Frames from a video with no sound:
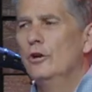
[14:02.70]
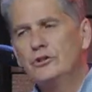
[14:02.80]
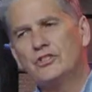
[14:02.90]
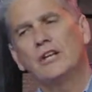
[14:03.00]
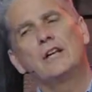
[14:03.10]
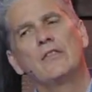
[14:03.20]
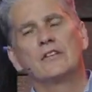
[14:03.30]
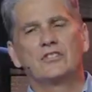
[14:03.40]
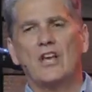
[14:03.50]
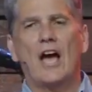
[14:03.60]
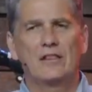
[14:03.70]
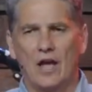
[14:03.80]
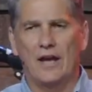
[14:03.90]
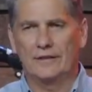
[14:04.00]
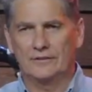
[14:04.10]
who's sitting on the
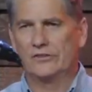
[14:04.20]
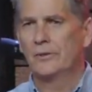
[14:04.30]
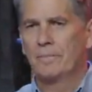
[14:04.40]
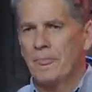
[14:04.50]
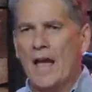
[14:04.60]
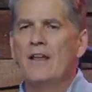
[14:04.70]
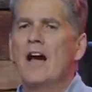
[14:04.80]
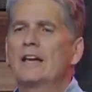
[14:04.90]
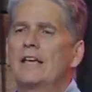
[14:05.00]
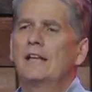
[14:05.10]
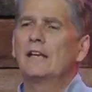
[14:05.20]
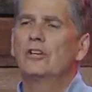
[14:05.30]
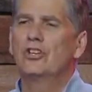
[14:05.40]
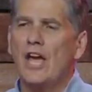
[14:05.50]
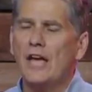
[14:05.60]
sidelines and not getting
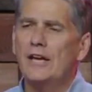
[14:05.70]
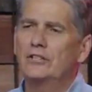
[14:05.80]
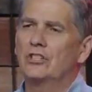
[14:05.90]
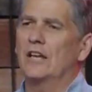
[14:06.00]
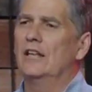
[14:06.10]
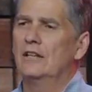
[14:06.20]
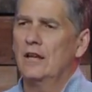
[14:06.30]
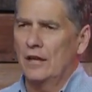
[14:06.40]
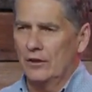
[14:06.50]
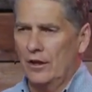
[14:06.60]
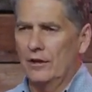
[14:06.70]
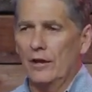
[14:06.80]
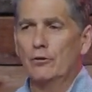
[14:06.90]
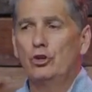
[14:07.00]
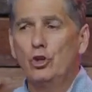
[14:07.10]
engaged in, in,
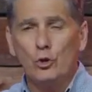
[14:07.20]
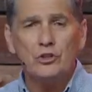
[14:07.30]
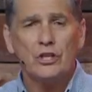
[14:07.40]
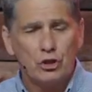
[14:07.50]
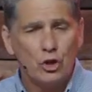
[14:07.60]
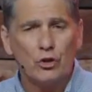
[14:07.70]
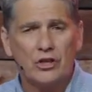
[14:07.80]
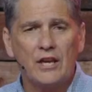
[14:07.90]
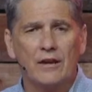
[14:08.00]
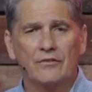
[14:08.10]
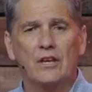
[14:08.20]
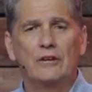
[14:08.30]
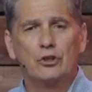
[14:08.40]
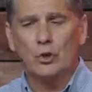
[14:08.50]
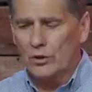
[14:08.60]
in using your gift
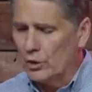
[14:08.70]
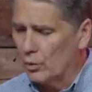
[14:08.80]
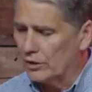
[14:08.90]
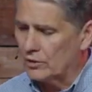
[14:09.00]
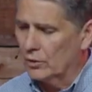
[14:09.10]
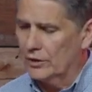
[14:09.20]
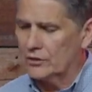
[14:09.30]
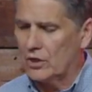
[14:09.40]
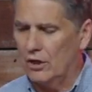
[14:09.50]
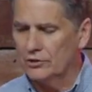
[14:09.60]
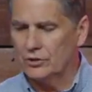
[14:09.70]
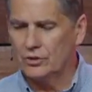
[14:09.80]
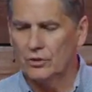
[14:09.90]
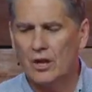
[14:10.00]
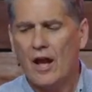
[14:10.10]
and doing the work the Lord has called you
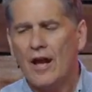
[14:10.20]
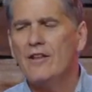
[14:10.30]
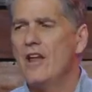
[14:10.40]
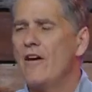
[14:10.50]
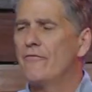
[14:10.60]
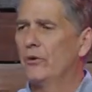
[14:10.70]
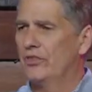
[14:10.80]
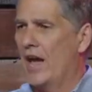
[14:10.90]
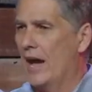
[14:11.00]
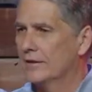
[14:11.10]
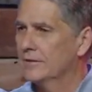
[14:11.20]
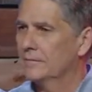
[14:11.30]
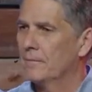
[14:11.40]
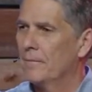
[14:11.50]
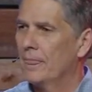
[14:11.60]
to, enough with that.
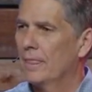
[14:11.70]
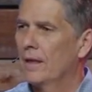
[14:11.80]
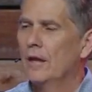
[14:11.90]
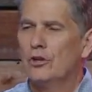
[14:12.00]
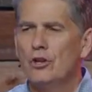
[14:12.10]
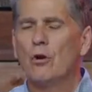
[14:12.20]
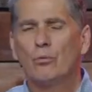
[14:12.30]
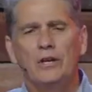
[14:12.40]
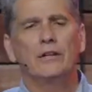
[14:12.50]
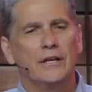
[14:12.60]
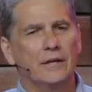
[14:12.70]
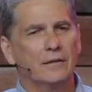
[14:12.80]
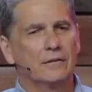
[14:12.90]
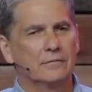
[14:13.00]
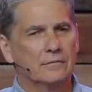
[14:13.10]
You know, really,